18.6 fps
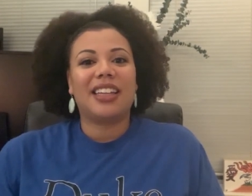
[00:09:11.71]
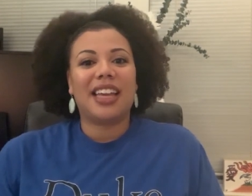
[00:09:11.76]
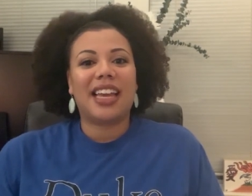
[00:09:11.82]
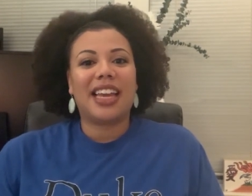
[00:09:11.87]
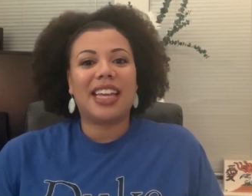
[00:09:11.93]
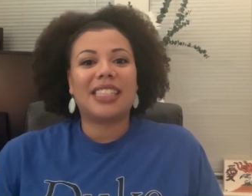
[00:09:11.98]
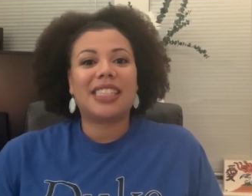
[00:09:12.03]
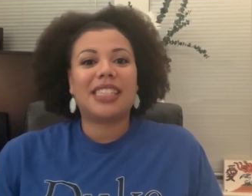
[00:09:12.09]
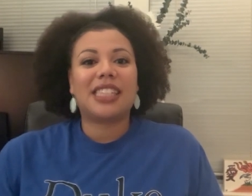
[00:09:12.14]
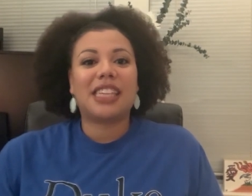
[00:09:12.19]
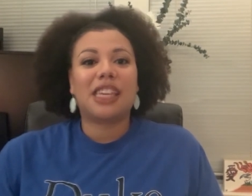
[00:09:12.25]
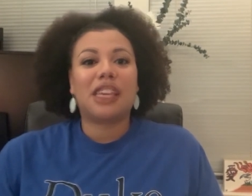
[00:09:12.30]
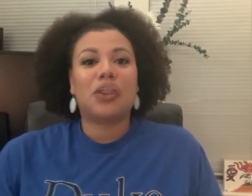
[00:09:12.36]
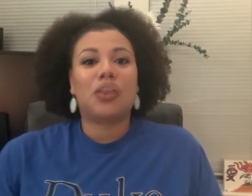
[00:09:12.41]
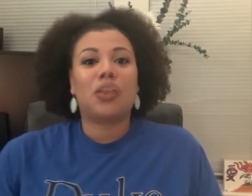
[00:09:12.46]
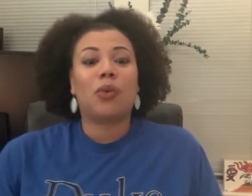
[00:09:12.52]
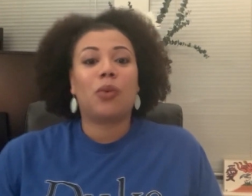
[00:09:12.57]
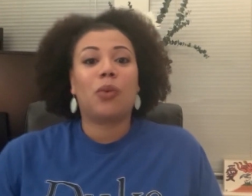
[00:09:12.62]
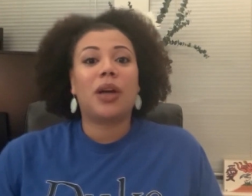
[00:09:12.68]
and see
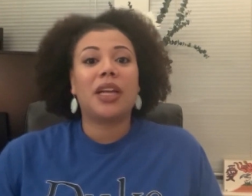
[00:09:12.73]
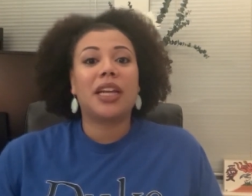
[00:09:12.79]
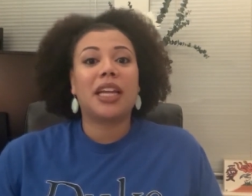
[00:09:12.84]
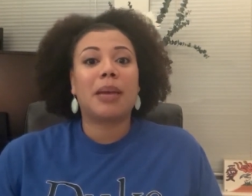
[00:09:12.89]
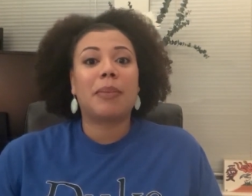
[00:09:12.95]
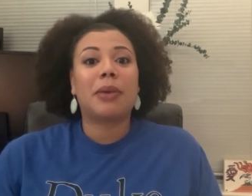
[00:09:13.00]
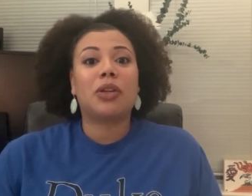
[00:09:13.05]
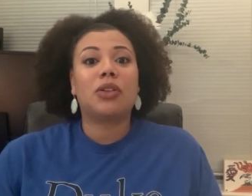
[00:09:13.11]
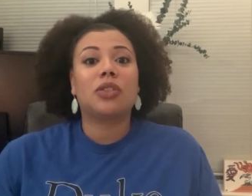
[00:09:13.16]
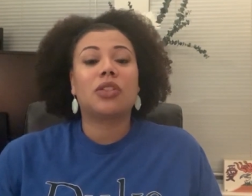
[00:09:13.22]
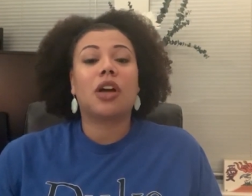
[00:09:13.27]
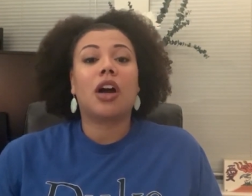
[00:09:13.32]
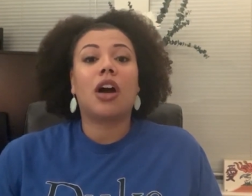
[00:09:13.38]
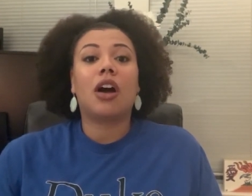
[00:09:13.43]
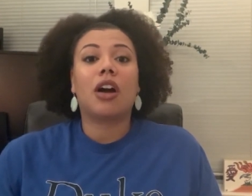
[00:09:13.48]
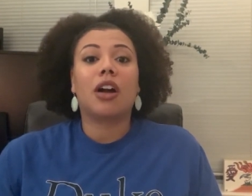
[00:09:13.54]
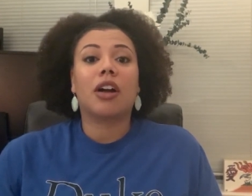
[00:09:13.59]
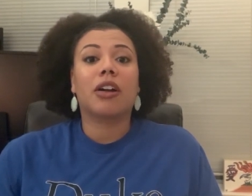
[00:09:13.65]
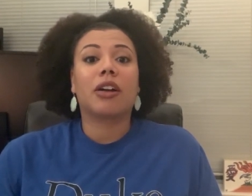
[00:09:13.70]
what chemicals
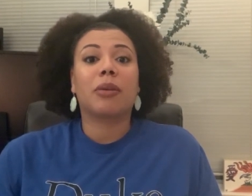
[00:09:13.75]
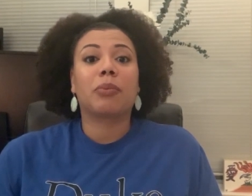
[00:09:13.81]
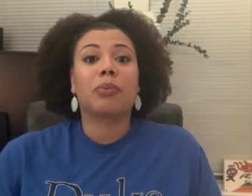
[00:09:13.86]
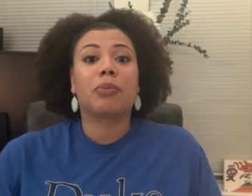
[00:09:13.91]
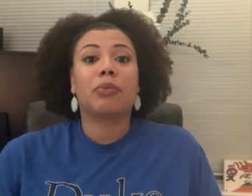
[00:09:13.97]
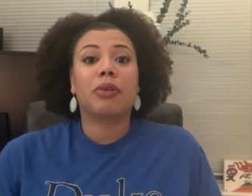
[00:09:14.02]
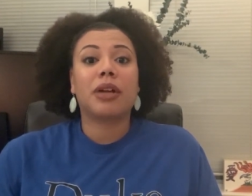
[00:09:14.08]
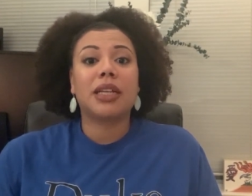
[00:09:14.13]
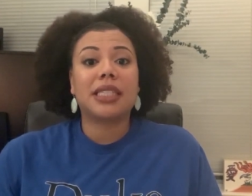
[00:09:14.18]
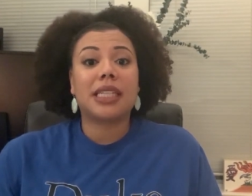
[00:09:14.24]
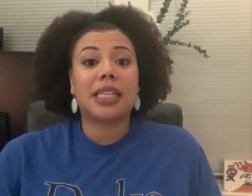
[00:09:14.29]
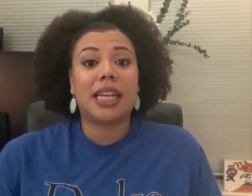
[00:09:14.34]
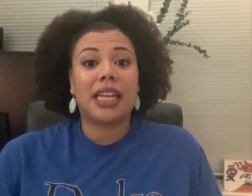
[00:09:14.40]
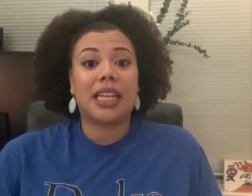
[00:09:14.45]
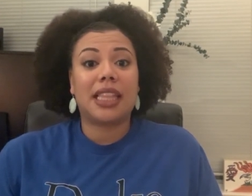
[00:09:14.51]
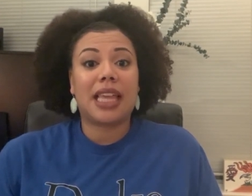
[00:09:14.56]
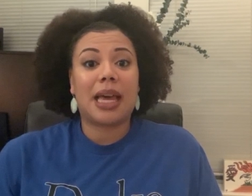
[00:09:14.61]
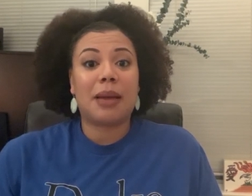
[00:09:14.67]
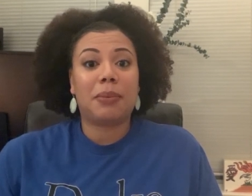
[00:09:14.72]
are present
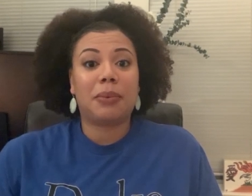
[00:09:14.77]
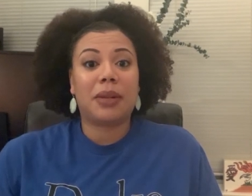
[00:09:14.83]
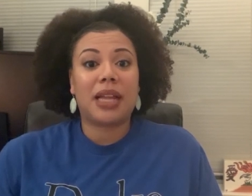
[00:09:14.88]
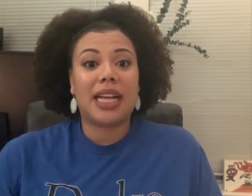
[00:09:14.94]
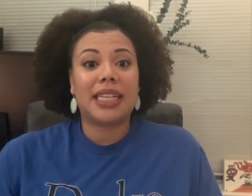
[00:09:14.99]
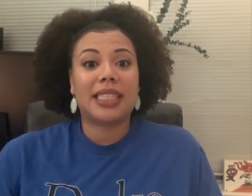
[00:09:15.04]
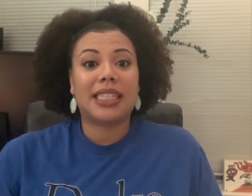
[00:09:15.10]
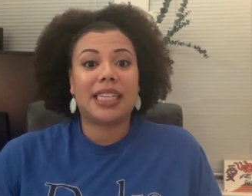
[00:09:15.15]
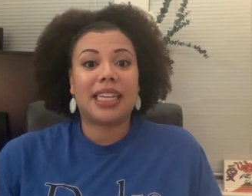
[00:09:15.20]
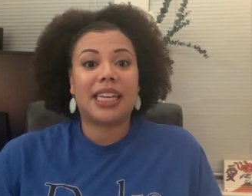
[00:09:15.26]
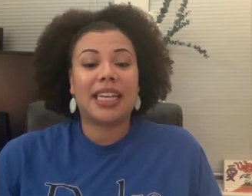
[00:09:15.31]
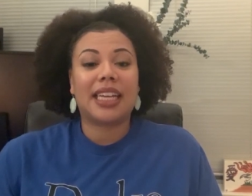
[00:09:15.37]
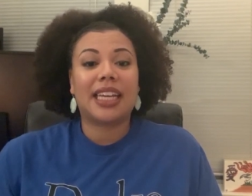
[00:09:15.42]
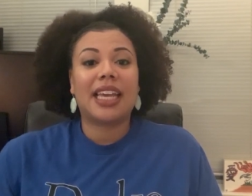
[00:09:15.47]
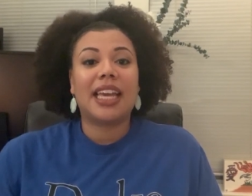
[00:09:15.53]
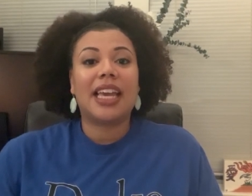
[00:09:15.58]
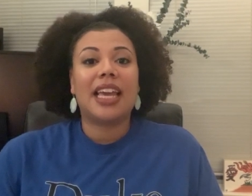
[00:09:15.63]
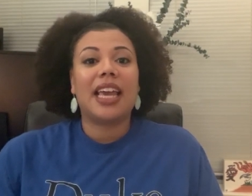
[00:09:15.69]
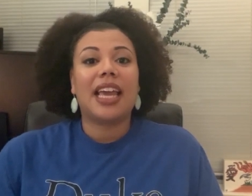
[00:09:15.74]
in that plastic
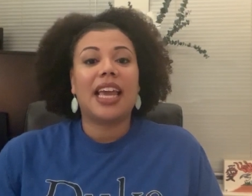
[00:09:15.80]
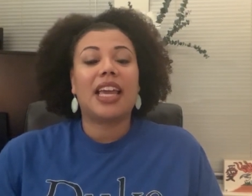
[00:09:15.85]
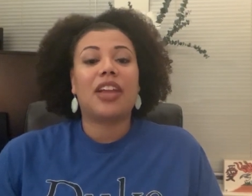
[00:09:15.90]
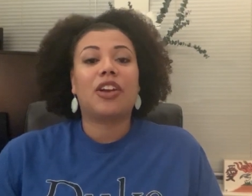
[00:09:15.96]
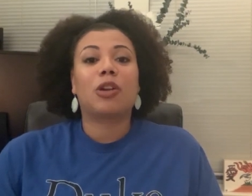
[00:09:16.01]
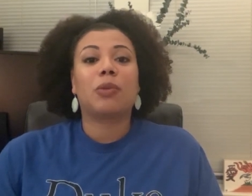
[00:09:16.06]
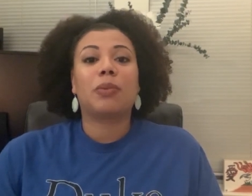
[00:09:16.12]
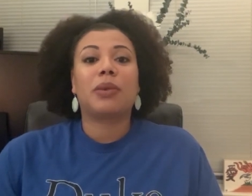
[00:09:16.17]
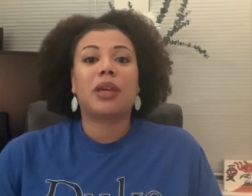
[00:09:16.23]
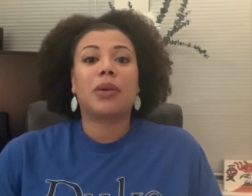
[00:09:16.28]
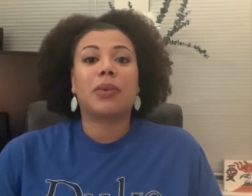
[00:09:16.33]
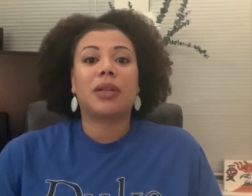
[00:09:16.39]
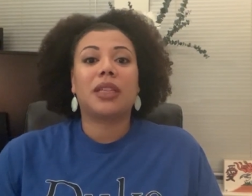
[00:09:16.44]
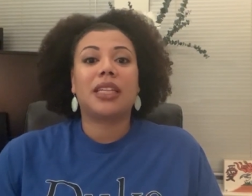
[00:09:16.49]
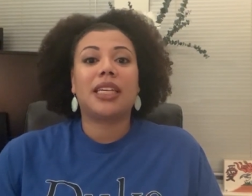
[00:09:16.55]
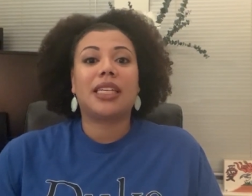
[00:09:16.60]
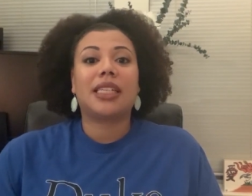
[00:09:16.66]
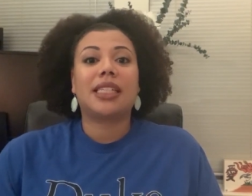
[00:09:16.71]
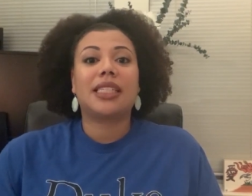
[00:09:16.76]
and are being
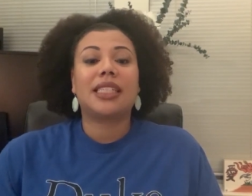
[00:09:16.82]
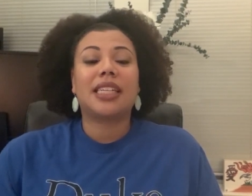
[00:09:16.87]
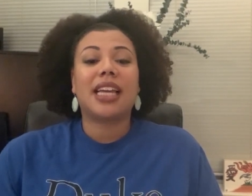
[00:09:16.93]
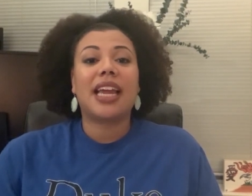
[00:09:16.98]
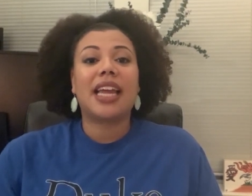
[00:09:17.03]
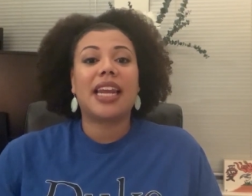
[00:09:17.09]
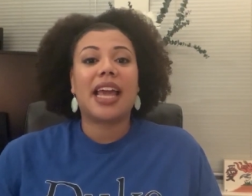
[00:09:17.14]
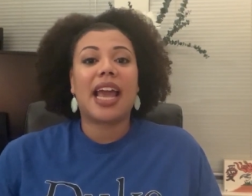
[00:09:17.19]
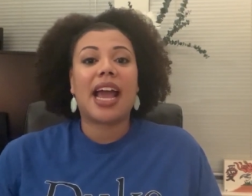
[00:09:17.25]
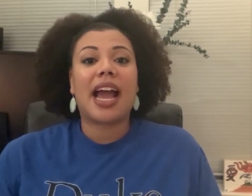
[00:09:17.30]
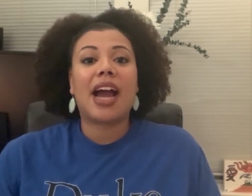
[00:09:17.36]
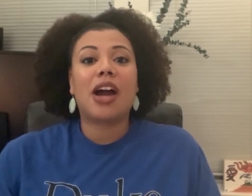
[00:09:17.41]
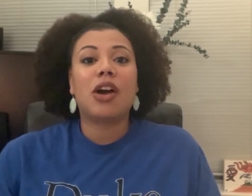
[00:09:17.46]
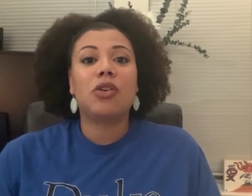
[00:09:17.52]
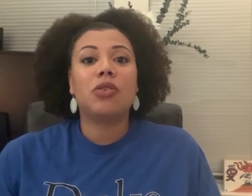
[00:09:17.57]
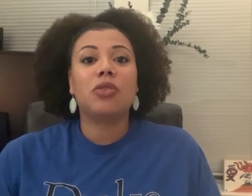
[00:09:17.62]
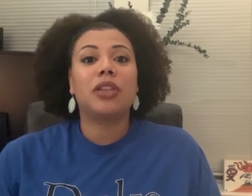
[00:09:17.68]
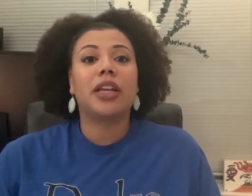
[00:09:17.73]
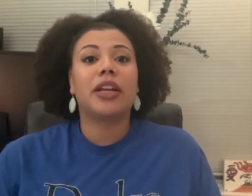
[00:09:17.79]
released and
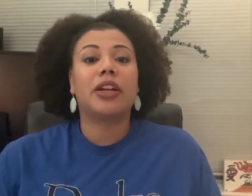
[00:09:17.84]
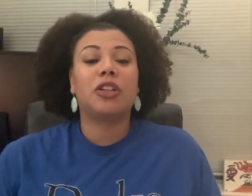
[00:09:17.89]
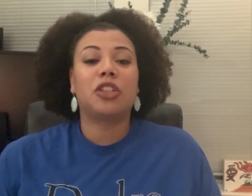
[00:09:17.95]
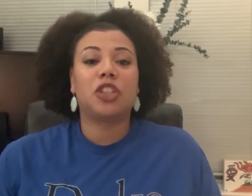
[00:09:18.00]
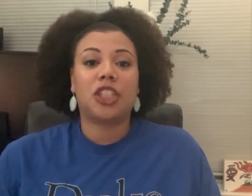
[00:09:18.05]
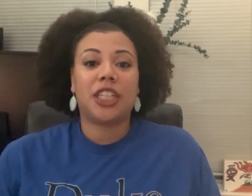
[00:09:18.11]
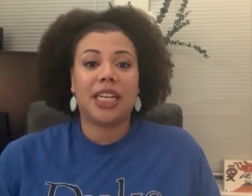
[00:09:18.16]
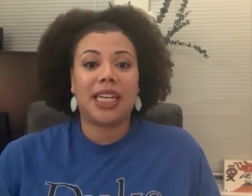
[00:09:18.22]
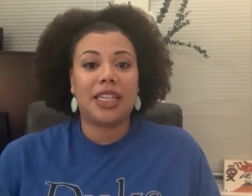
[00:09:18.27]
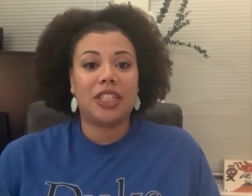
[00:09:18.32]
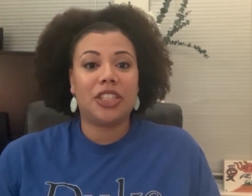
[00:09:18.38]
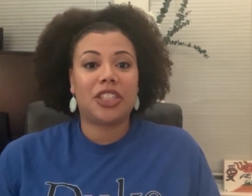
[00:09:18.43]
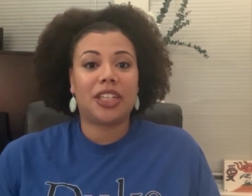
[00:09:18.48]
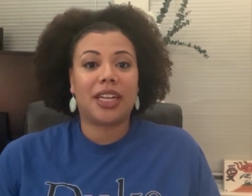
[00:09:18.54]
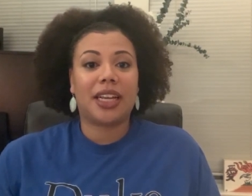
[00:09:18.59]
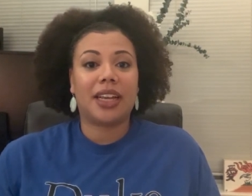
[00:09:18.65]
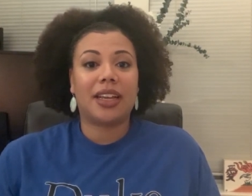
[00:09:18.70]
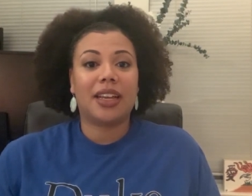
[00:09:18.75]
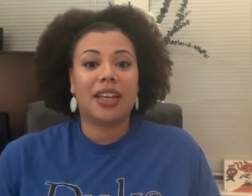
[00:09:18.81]
how they are
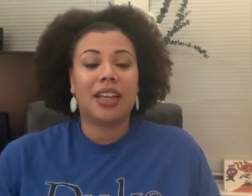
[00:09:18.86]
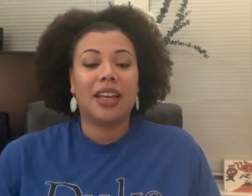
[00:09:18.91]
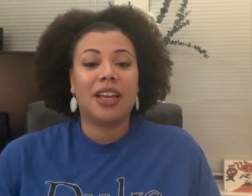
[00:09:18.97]
changing